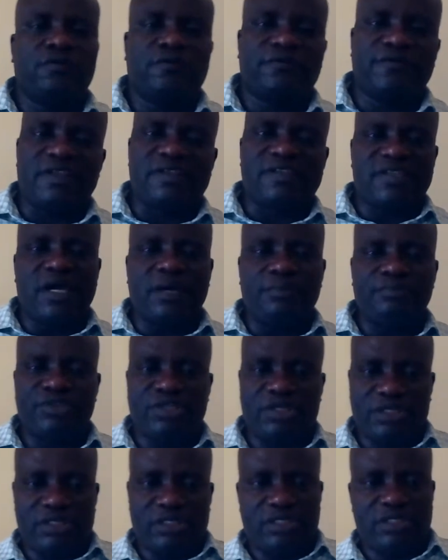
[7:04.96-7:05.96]
of the
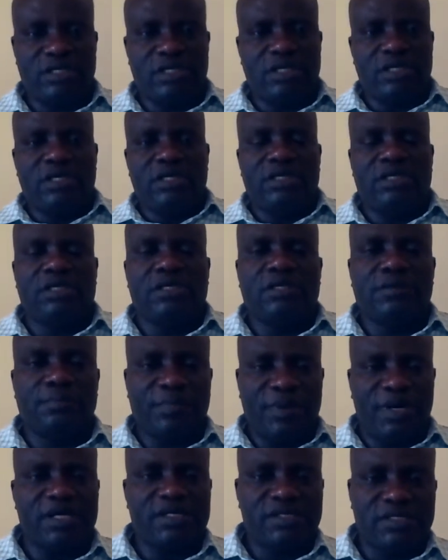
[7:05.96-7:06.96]
subject in
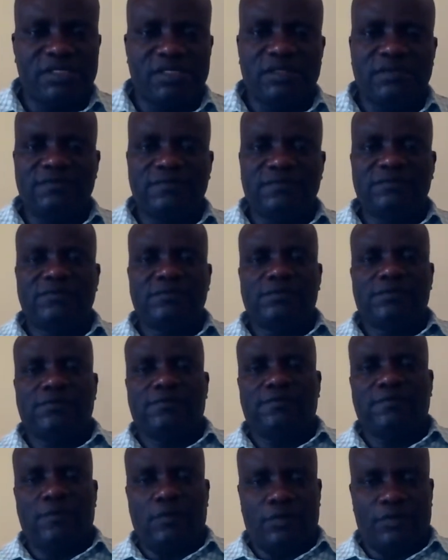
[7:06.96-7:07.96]
passive
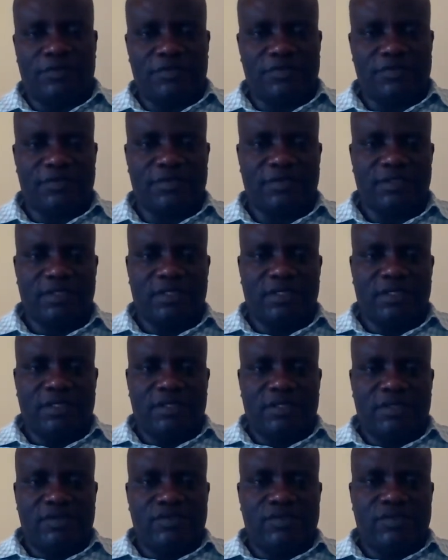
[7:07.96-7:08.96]
voice.
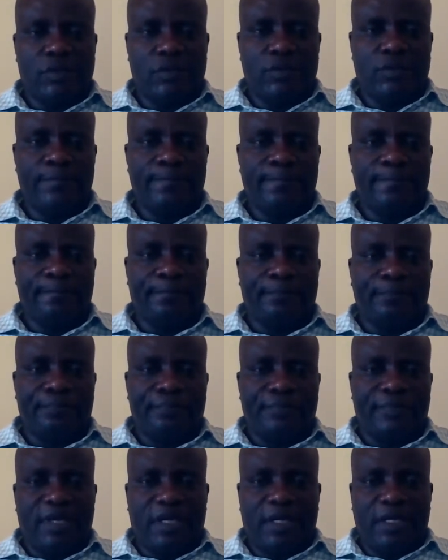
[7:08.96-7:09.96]
So
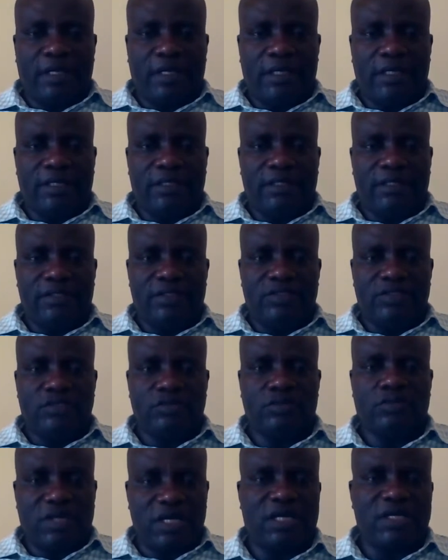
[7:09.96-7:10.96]

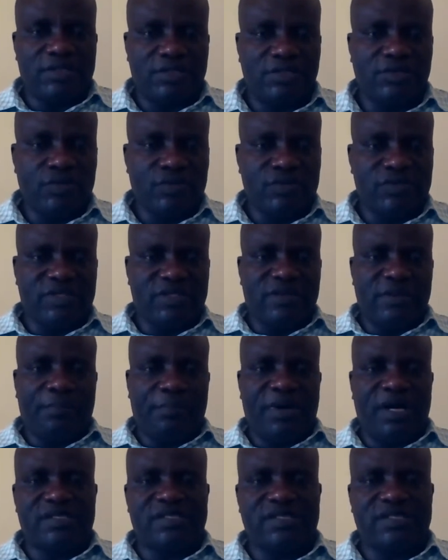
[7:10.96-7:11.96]
you can use the
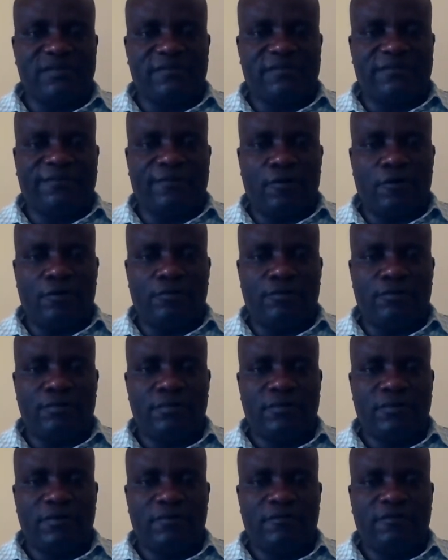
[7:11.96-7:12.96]
passive form
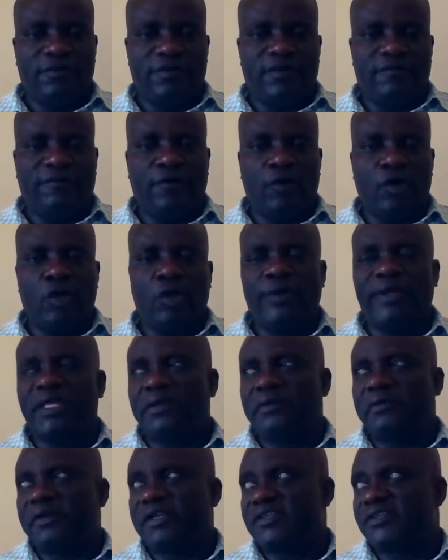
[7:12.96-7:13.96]
for the
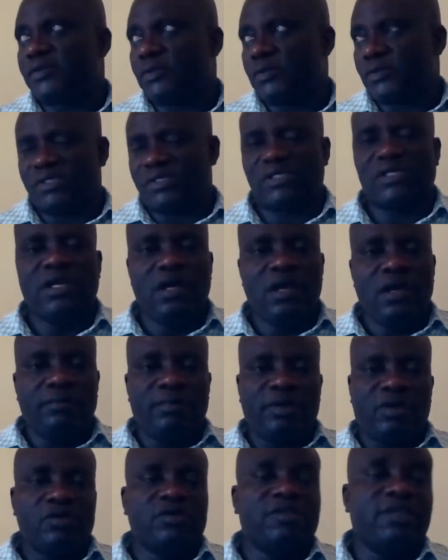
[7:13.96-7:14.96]
following reasons,
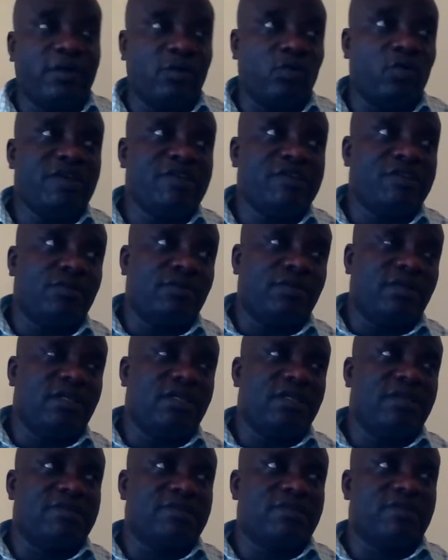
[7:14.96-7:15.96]
because the question
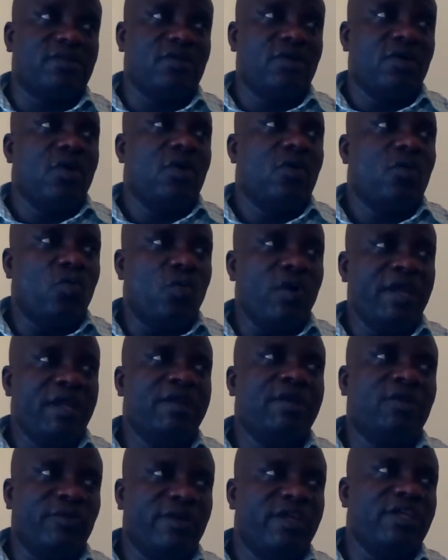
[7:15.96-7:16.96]
is, when
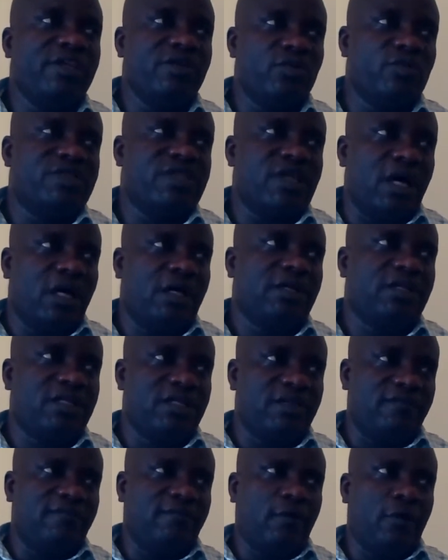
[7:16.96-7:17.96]
do we use
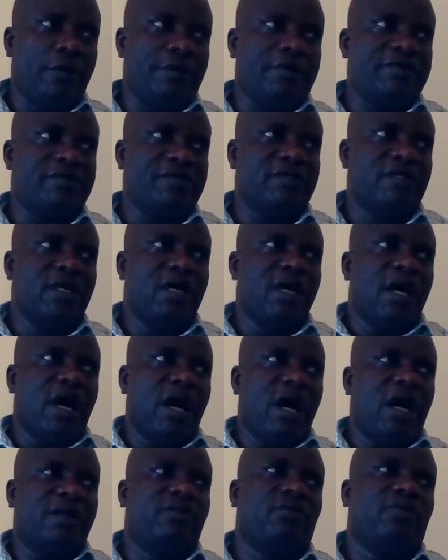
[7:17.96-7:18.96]
active voice,
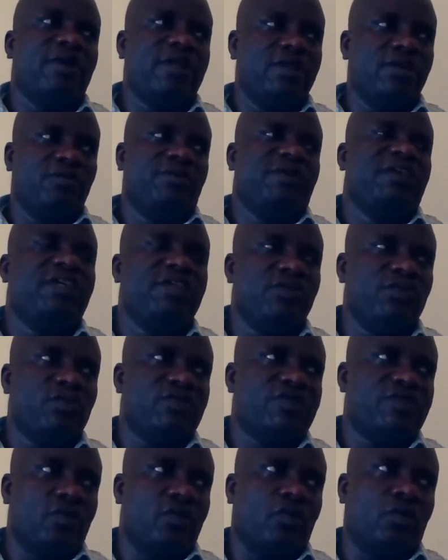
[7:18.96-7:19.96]
and when do we
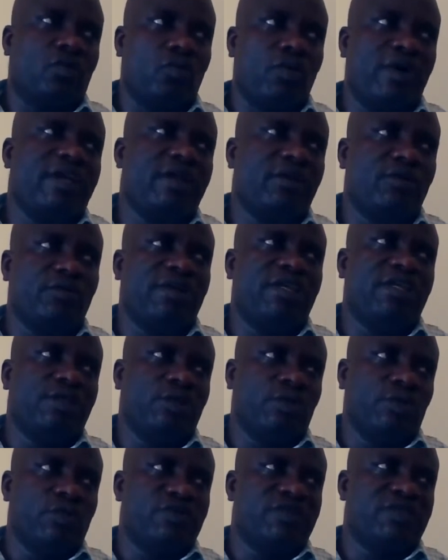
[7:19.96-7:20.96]
use, or where do we
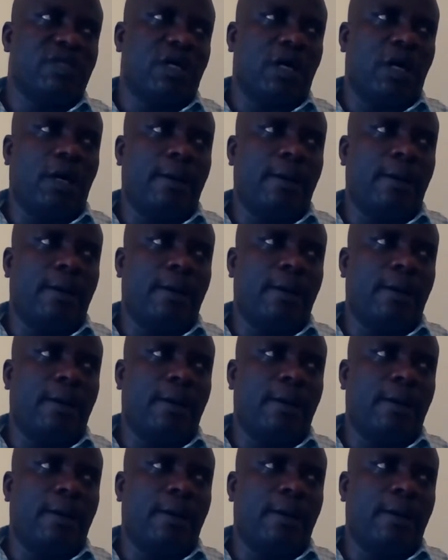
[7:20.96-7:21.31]
use